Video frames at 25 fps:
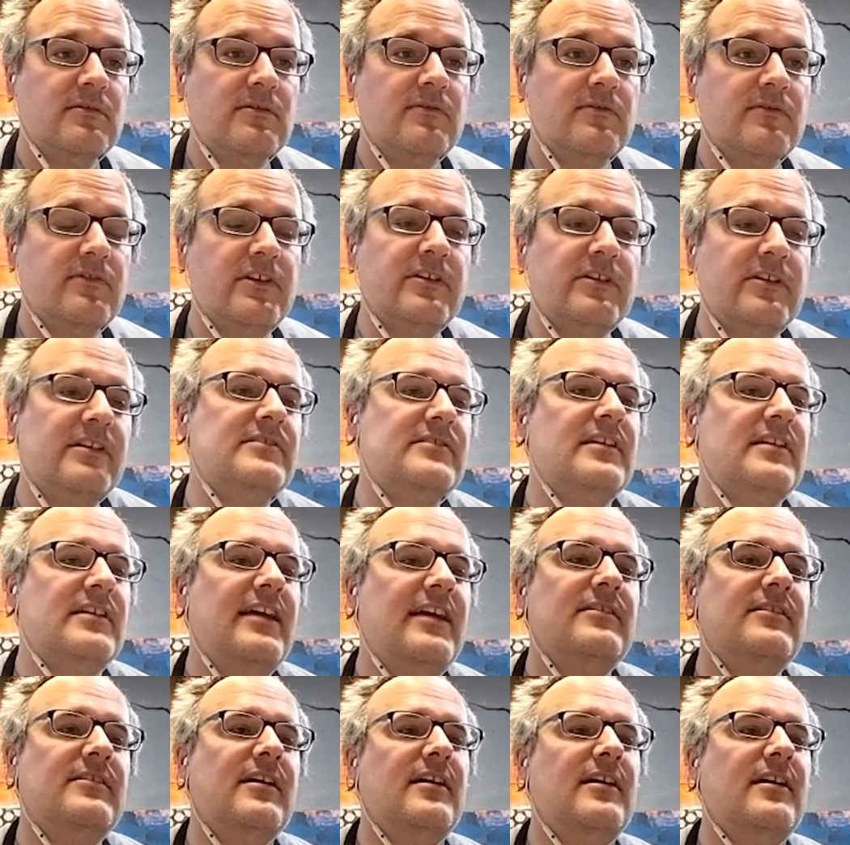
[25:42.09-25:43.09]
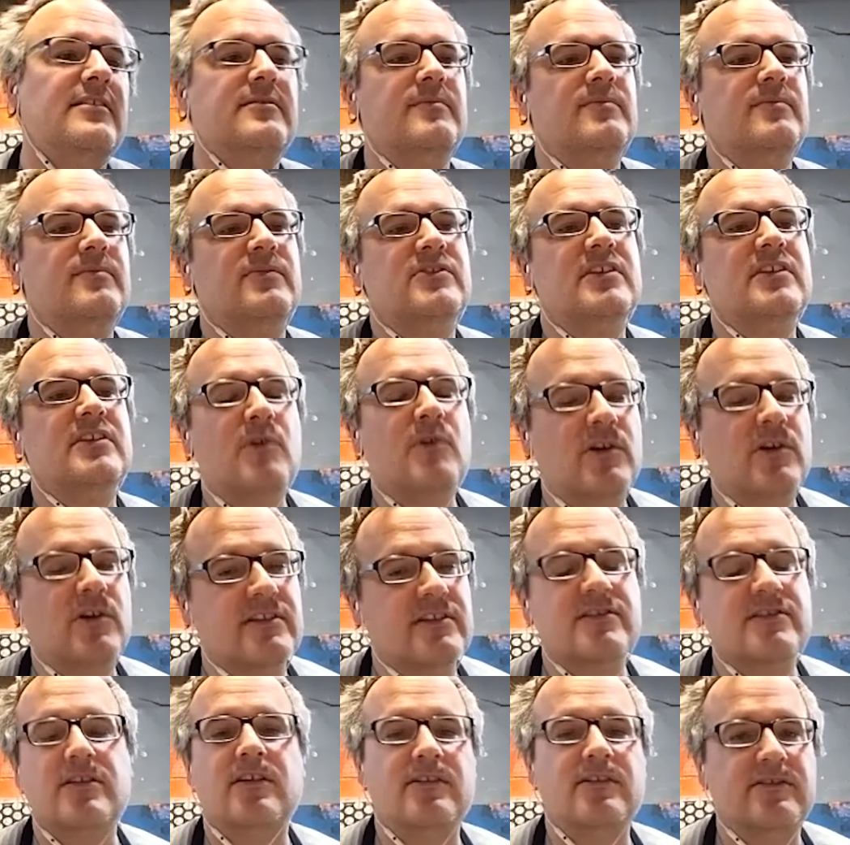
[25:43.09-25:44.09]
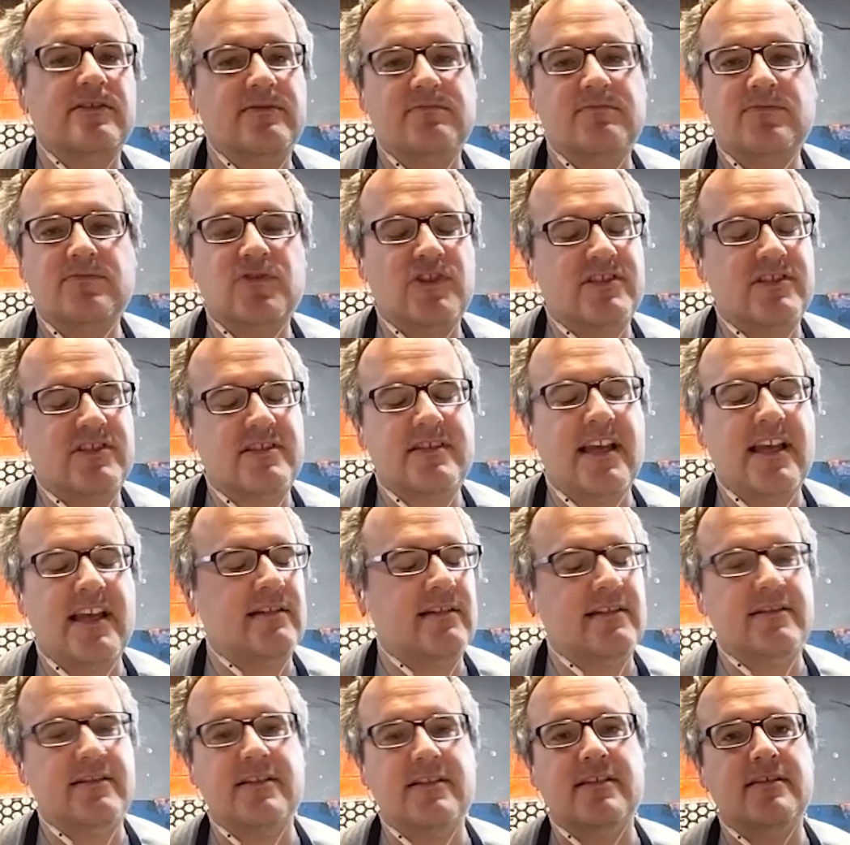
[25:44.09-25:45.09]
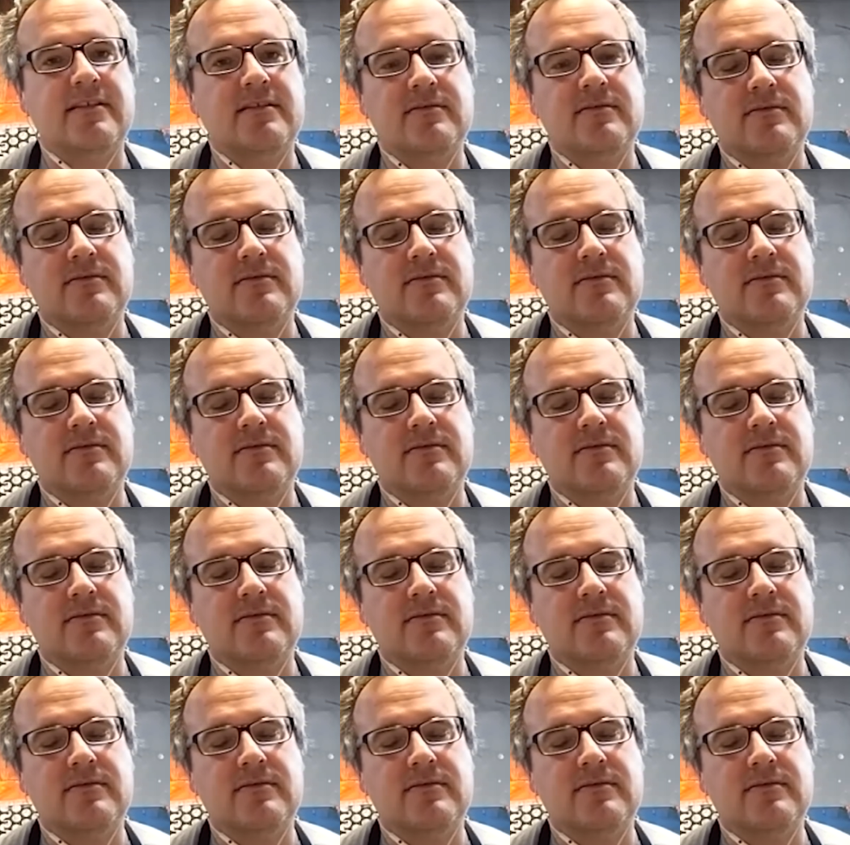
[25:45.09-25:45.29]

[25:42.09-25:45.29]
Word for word: there is I, I some artists are just talented.